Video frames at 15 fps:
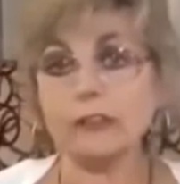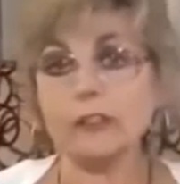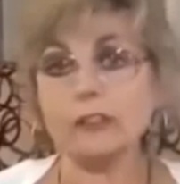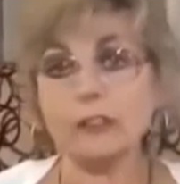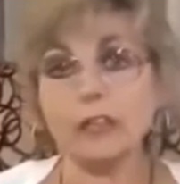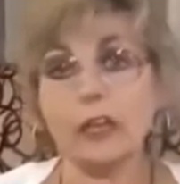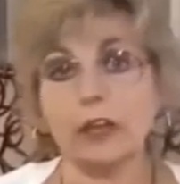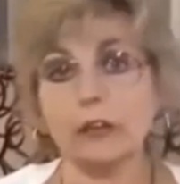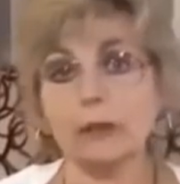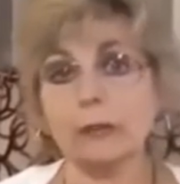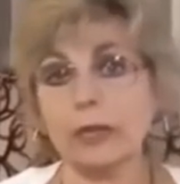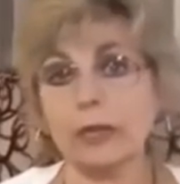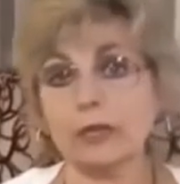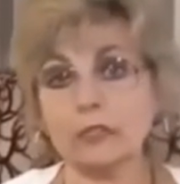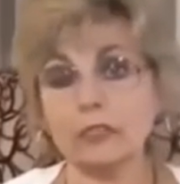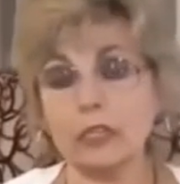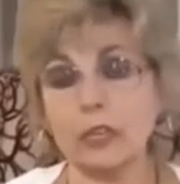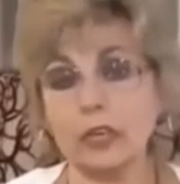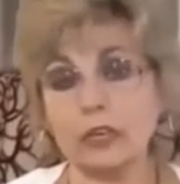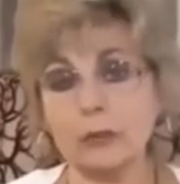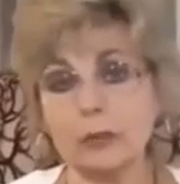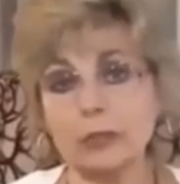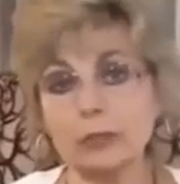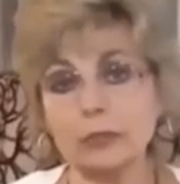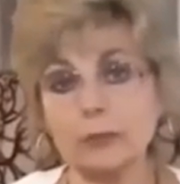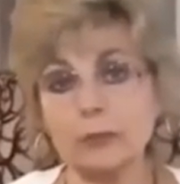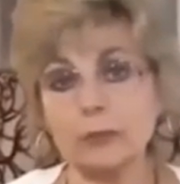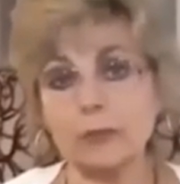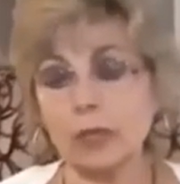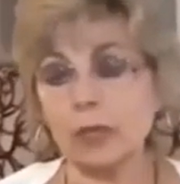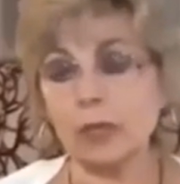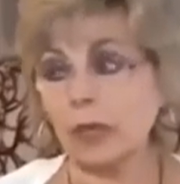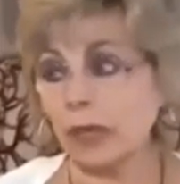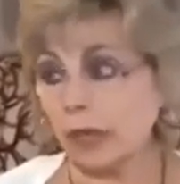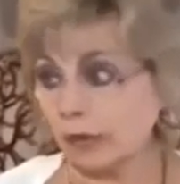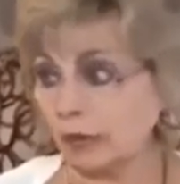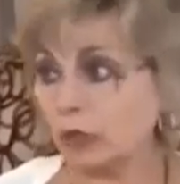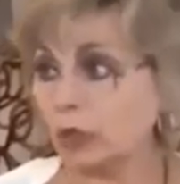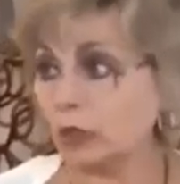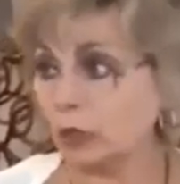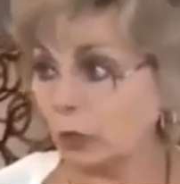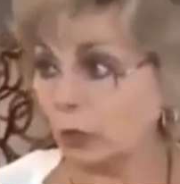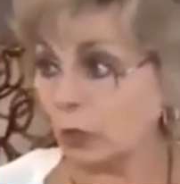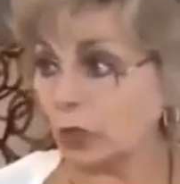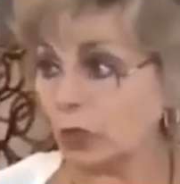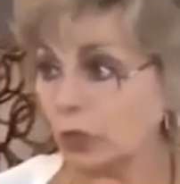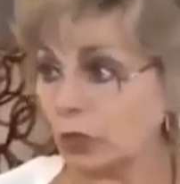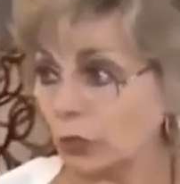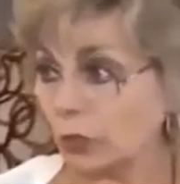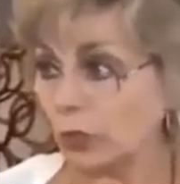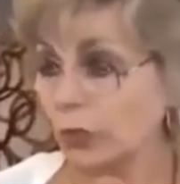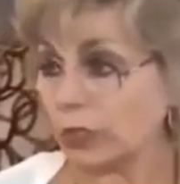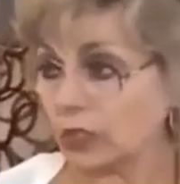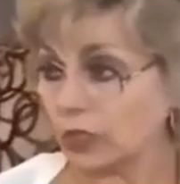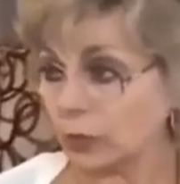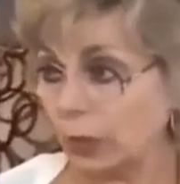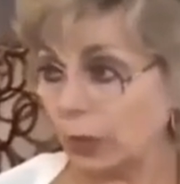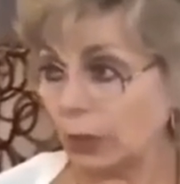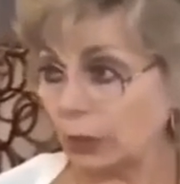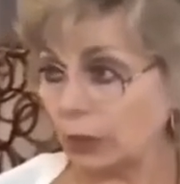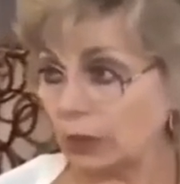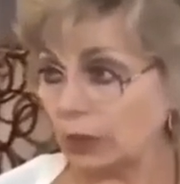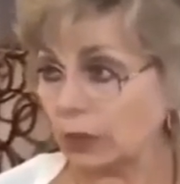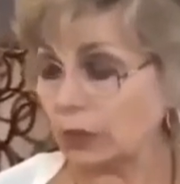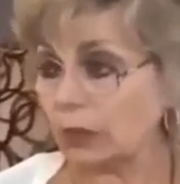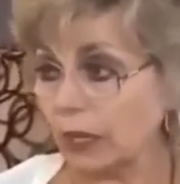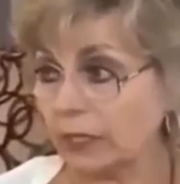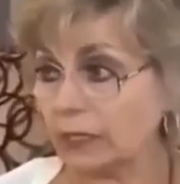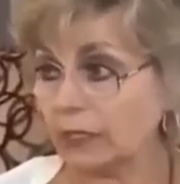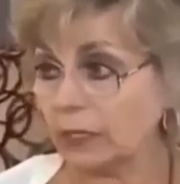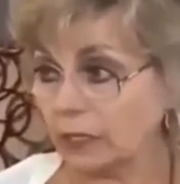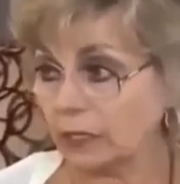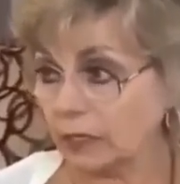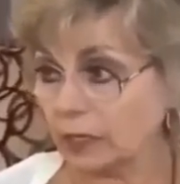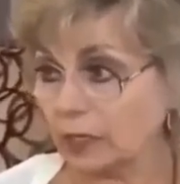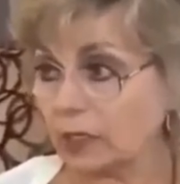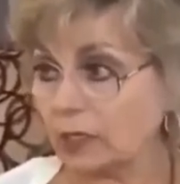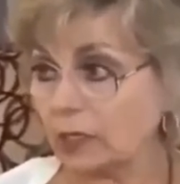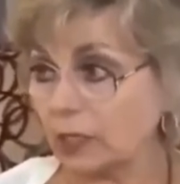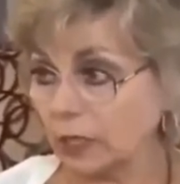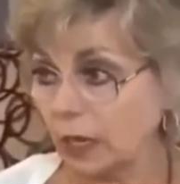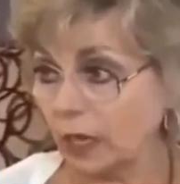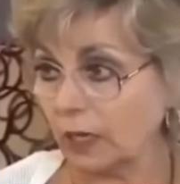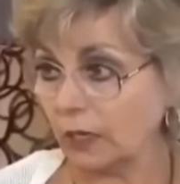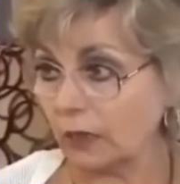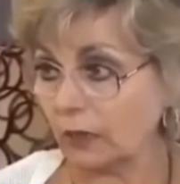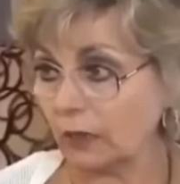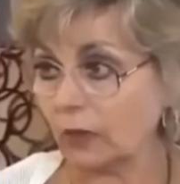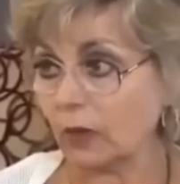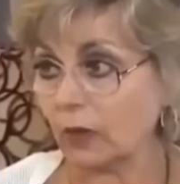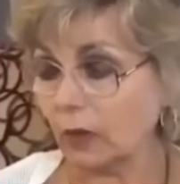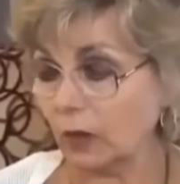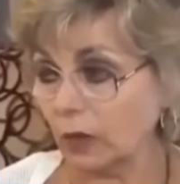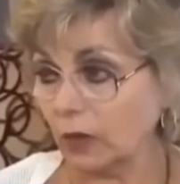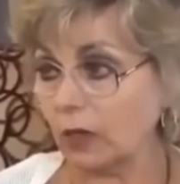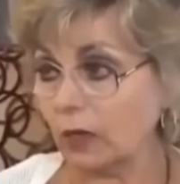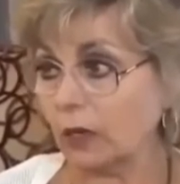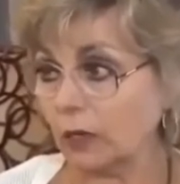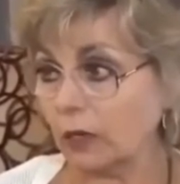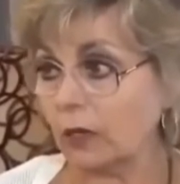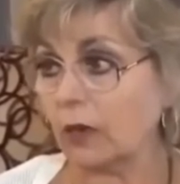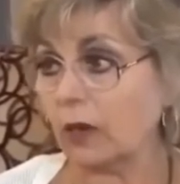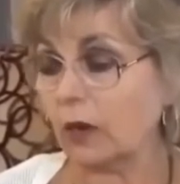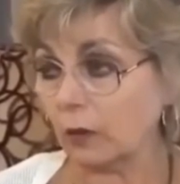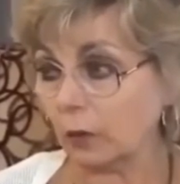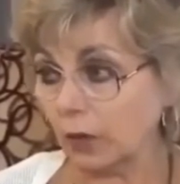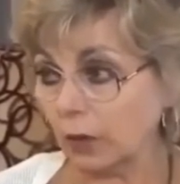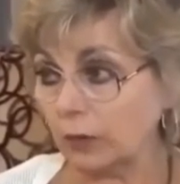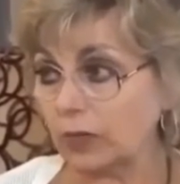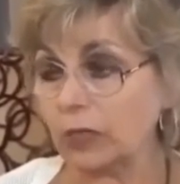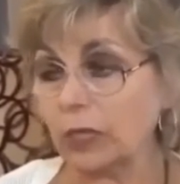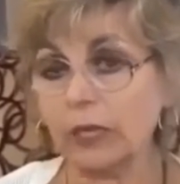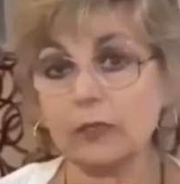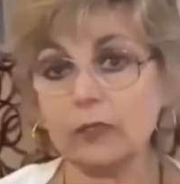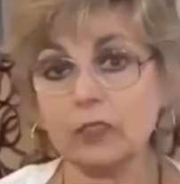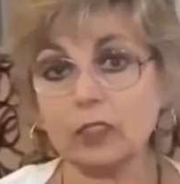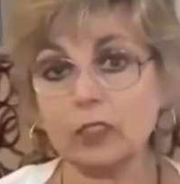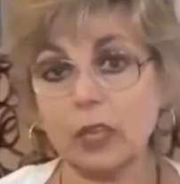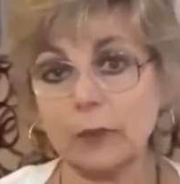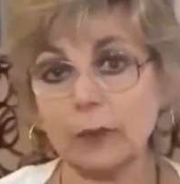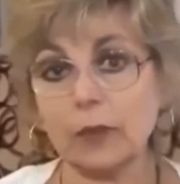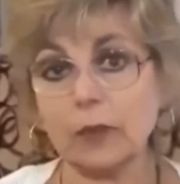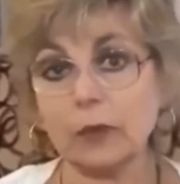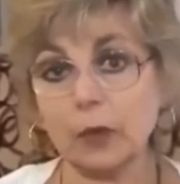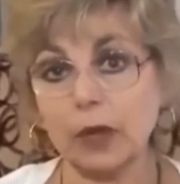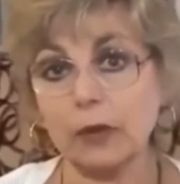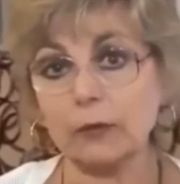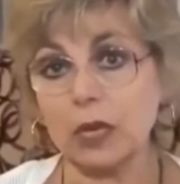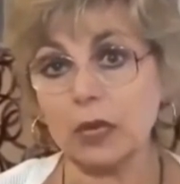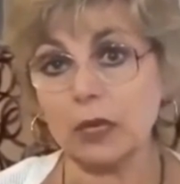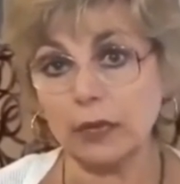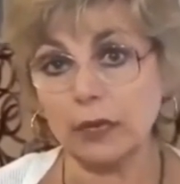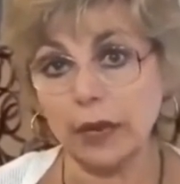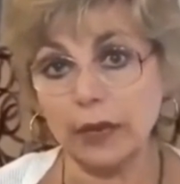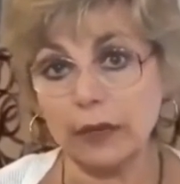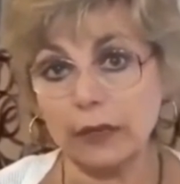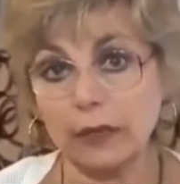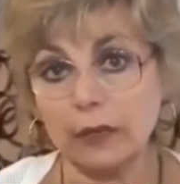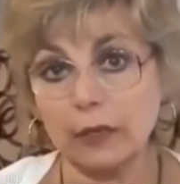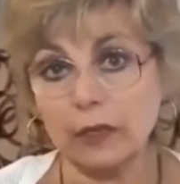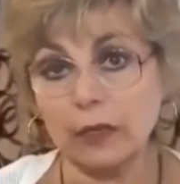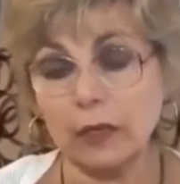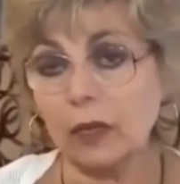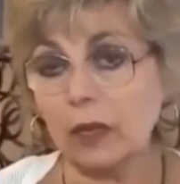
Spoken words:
at the Iron Mountain document and the New World Order Exposed, 1969. They're all on our website, stopthecrime.net.